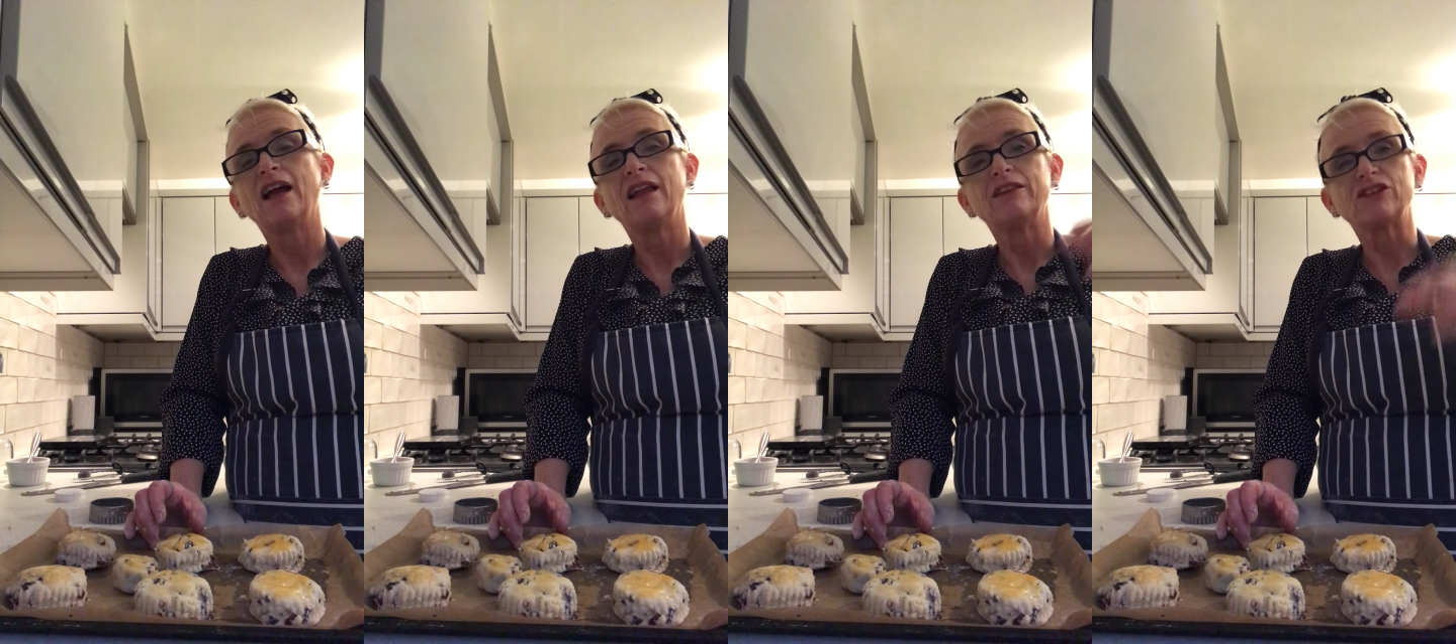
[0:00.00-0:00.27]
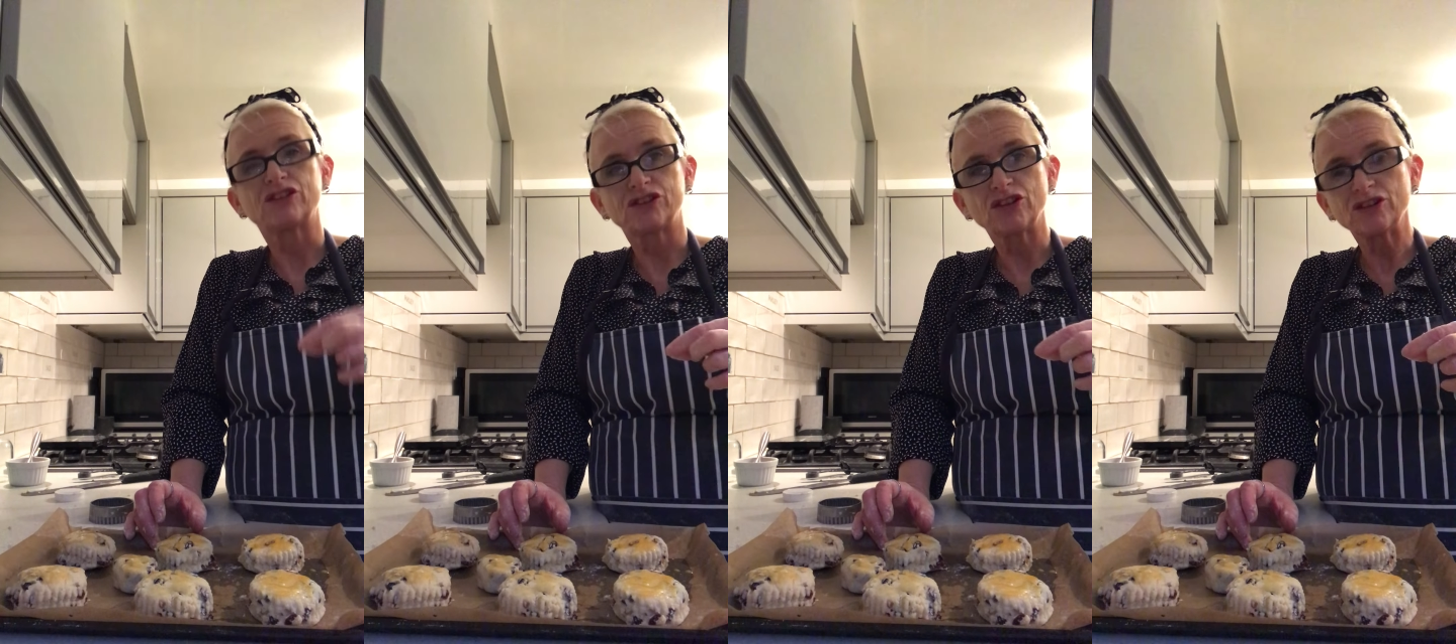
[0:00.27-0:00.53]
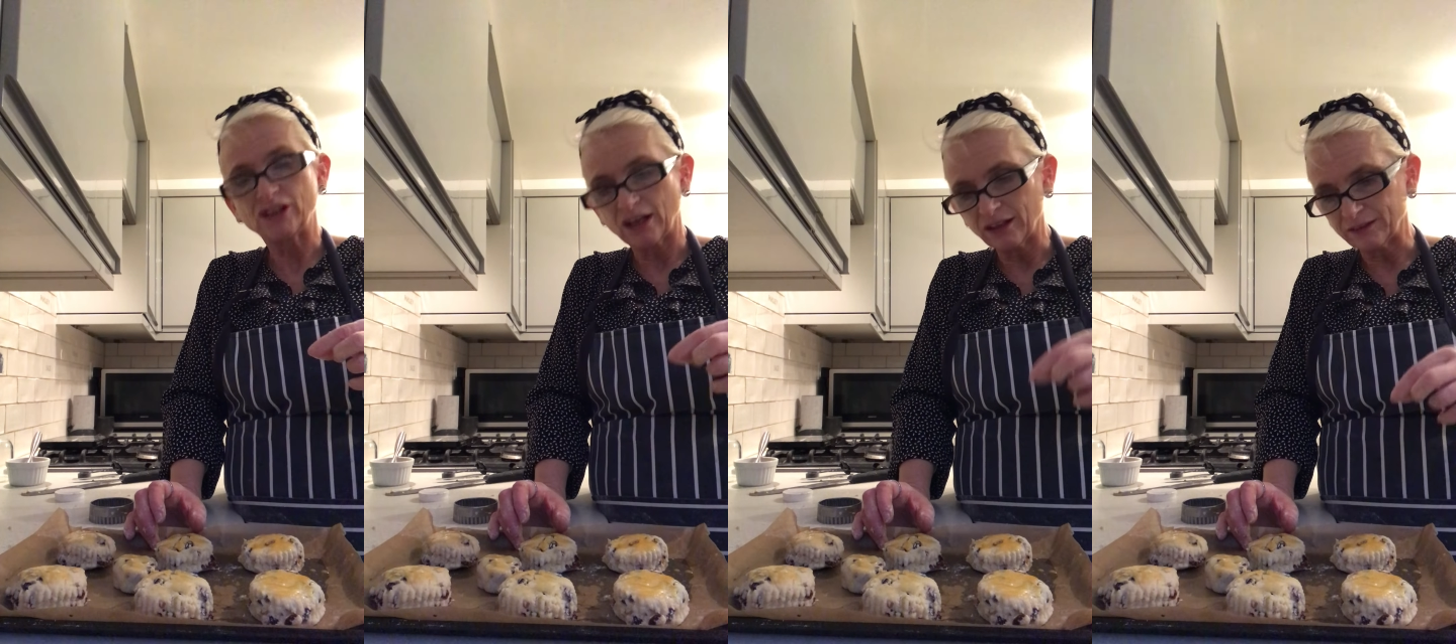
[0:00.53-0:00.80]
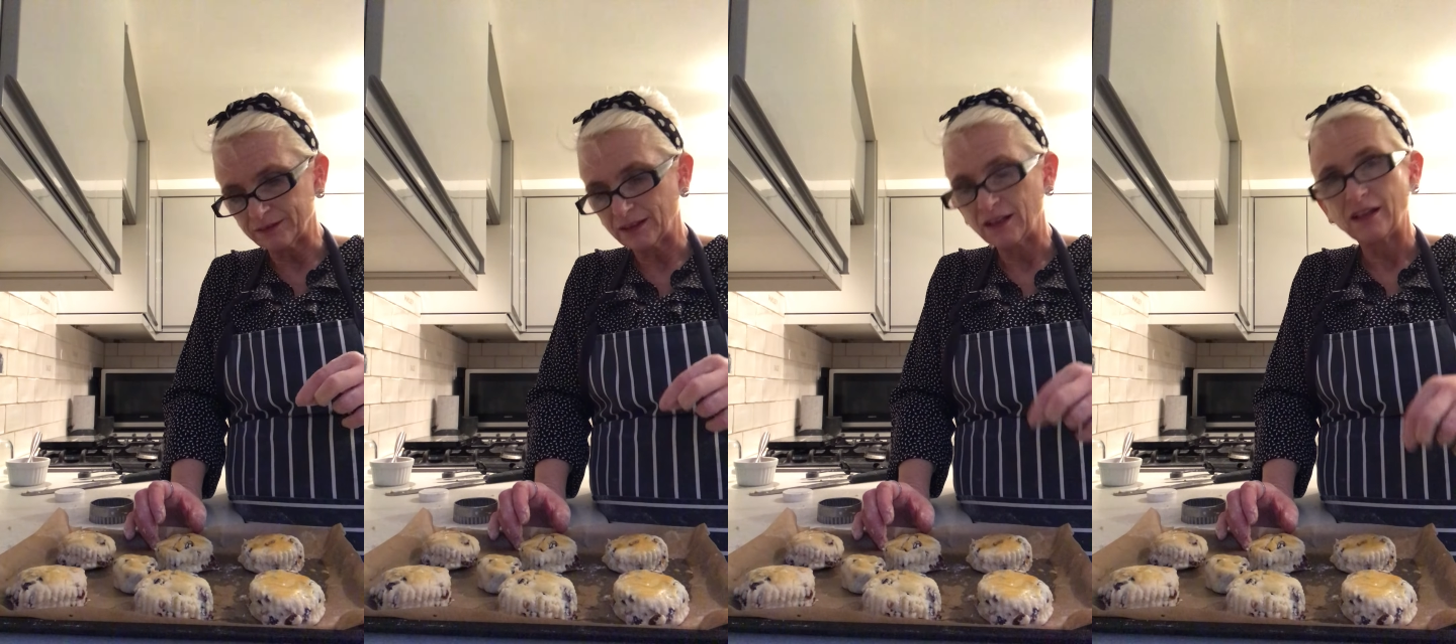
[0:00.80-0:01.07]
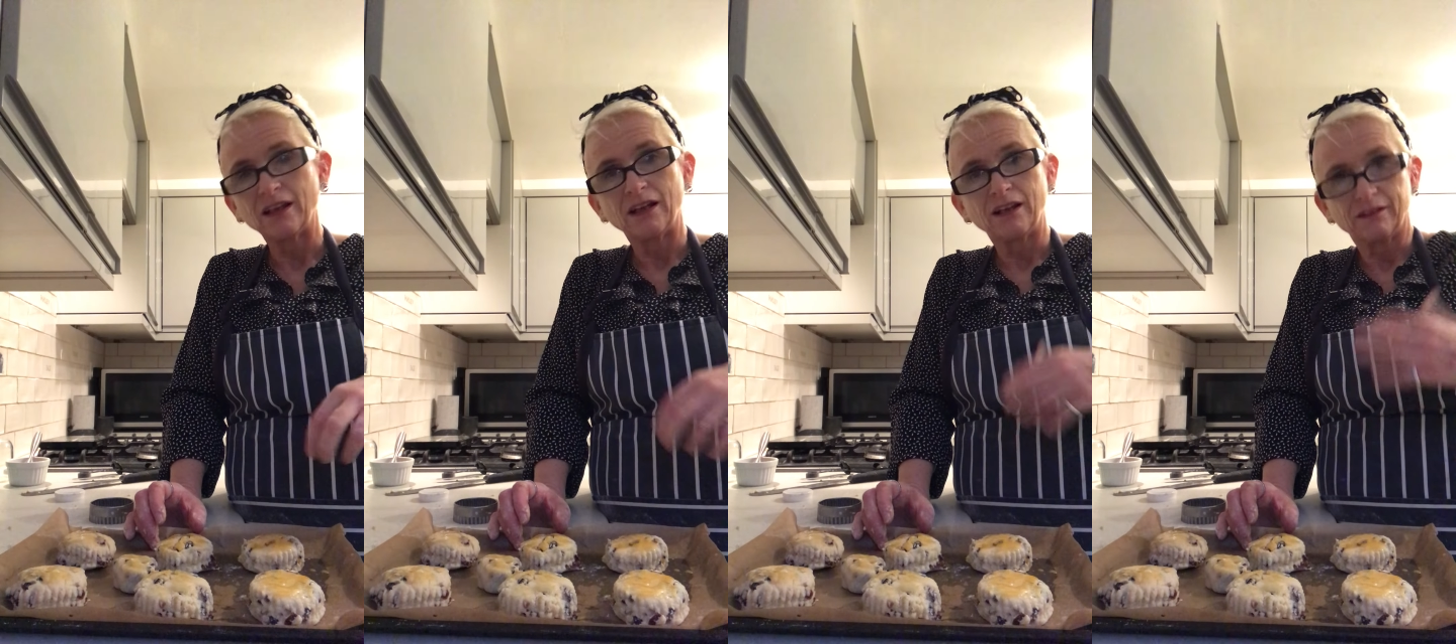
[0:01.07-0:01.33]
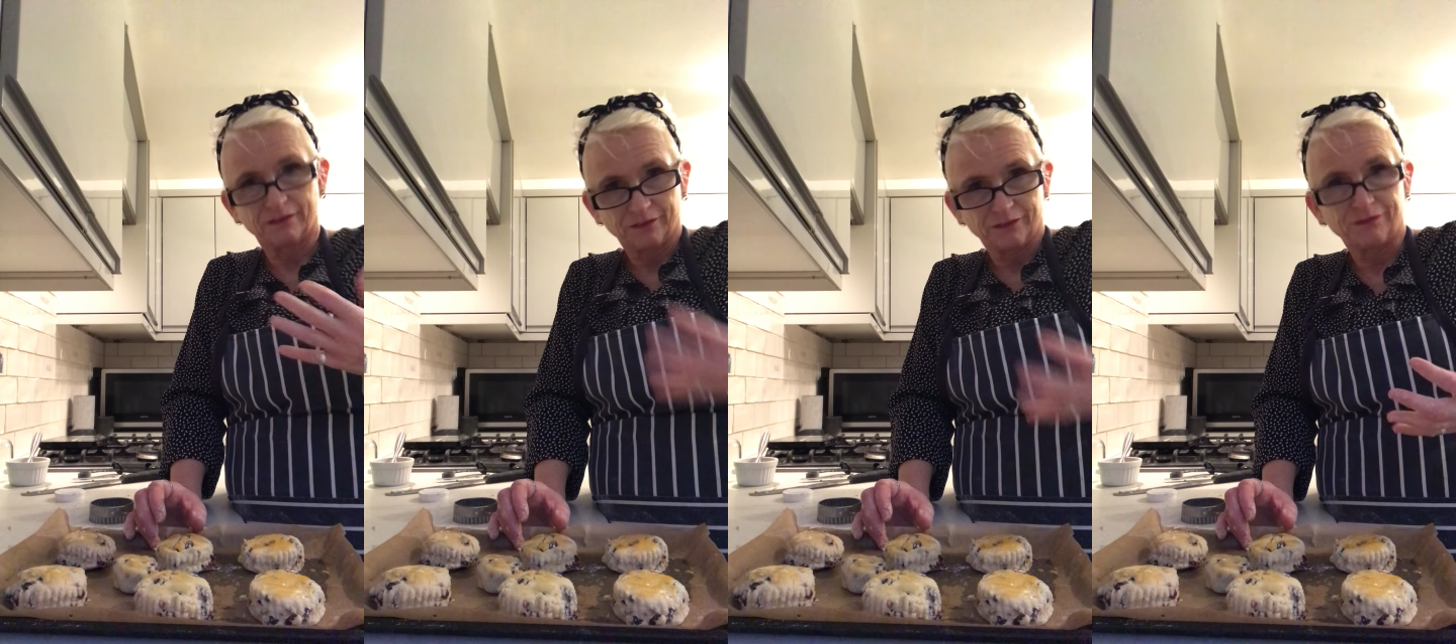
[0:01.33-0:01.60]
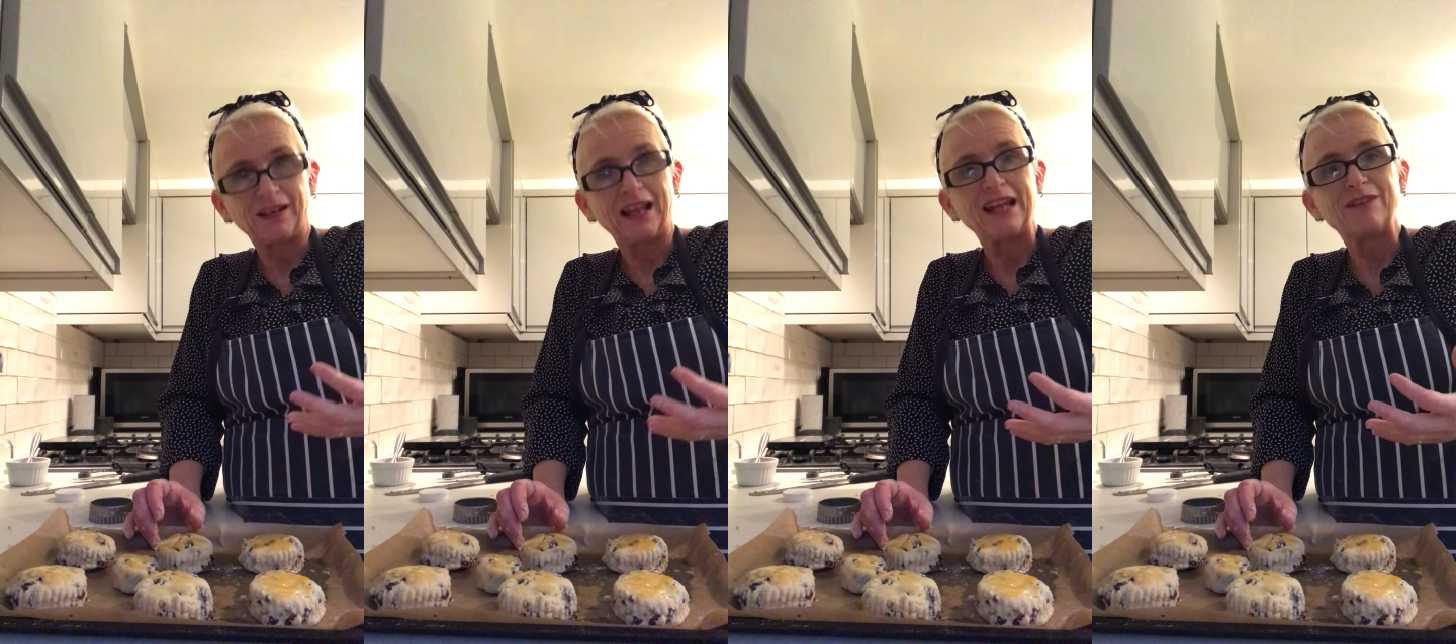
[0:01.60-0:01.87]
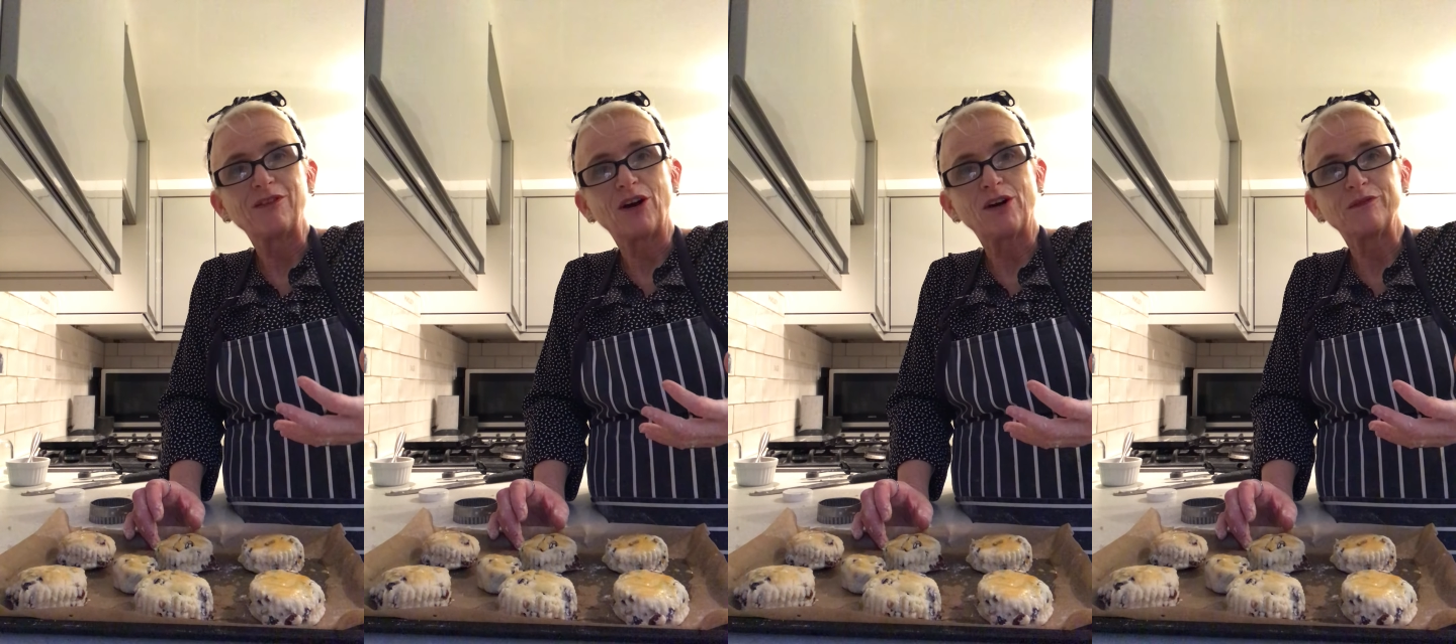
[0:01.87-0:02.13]
The sugar,
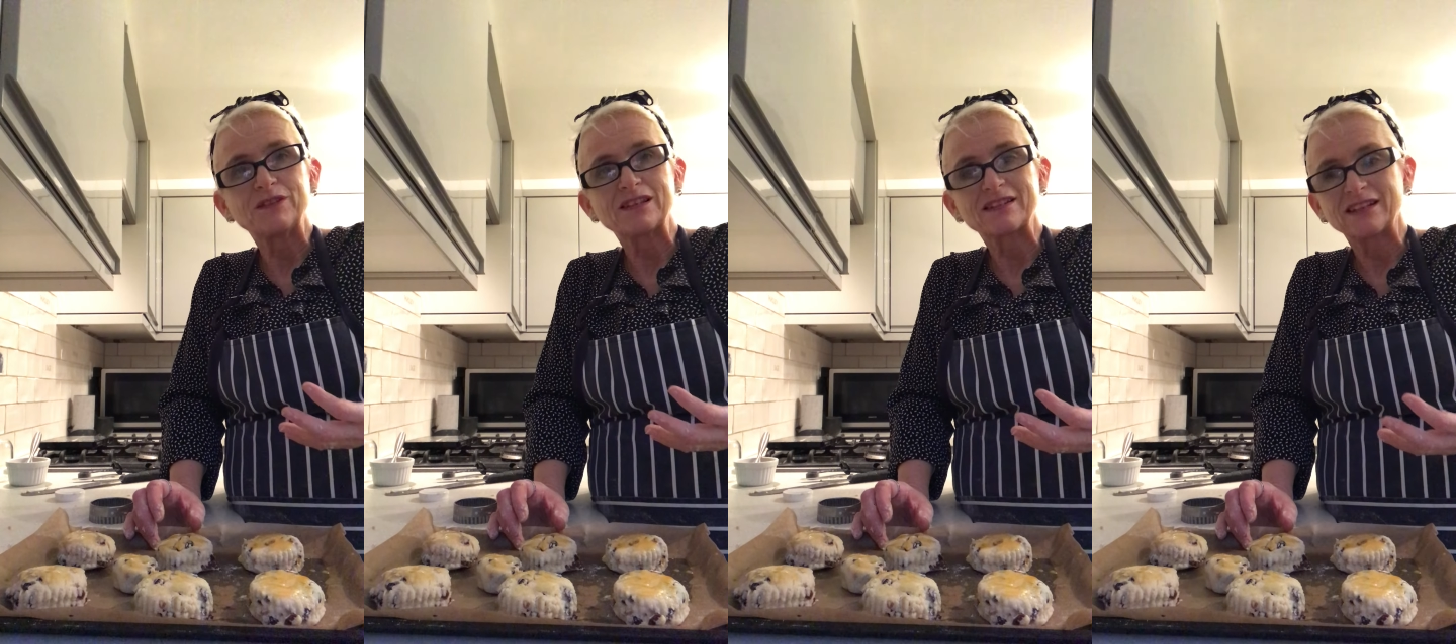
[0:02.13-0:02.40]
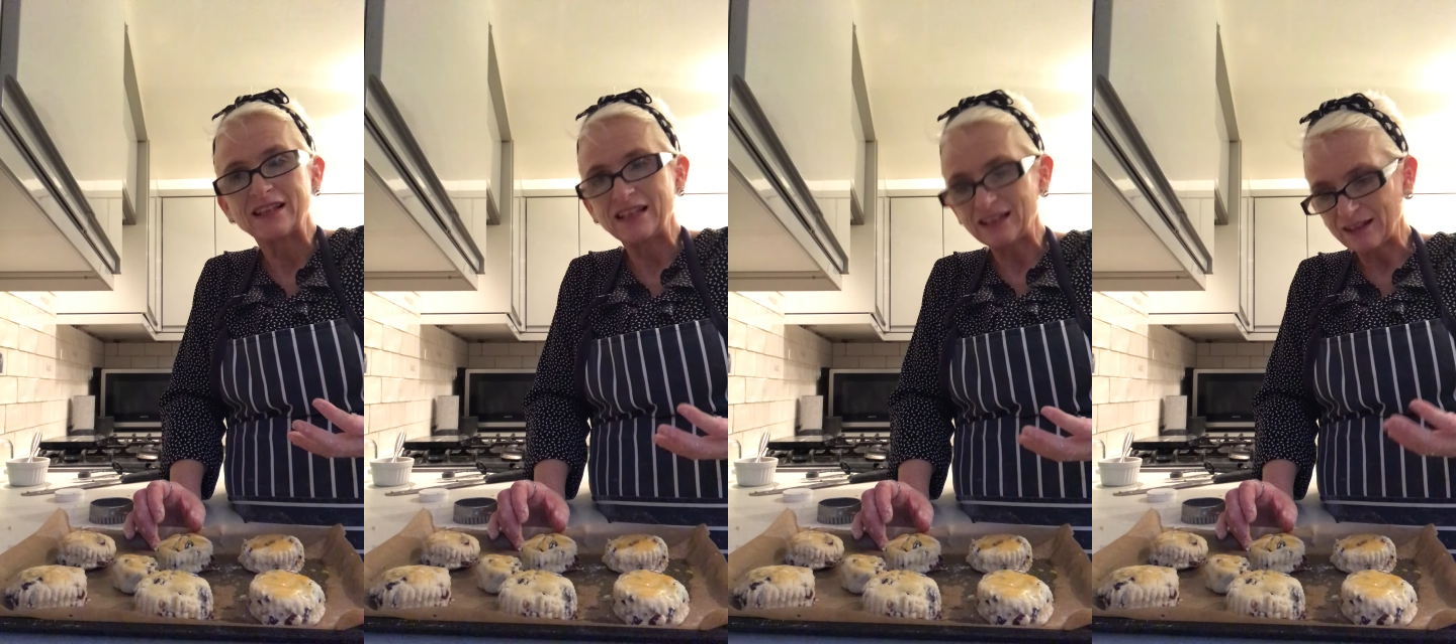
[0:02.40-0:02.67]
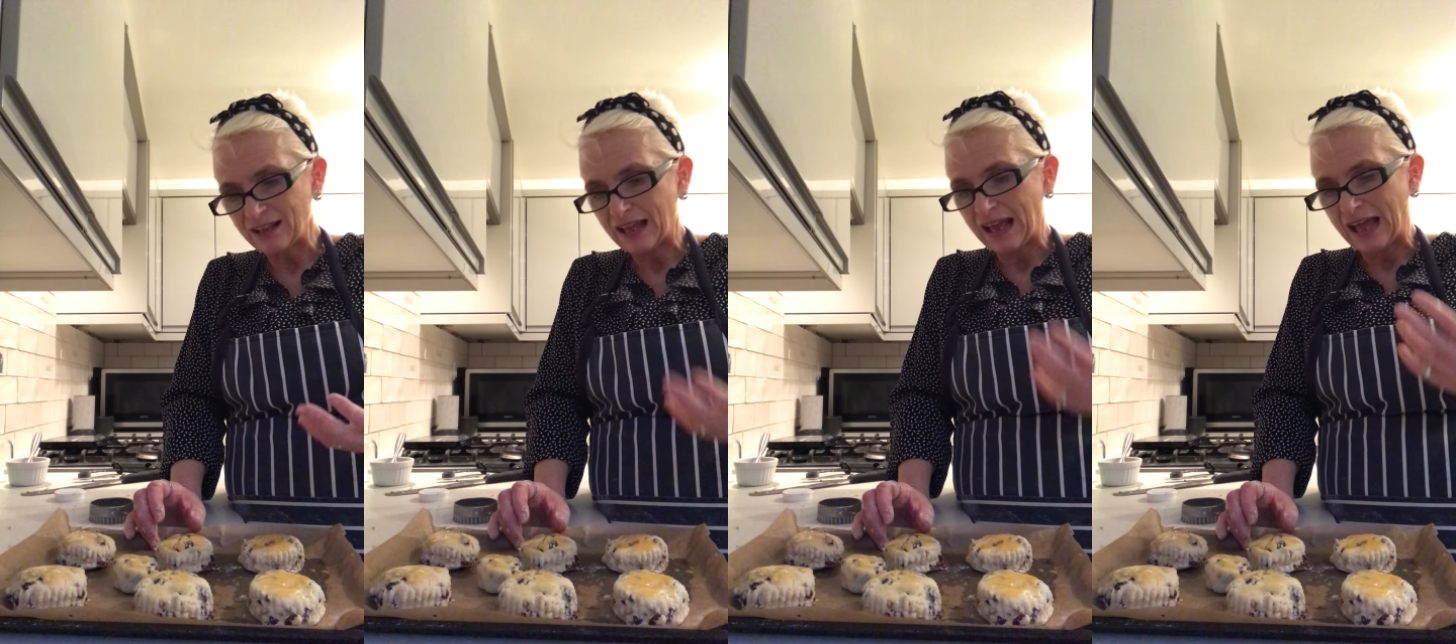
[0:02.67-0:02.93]
flavour obviously,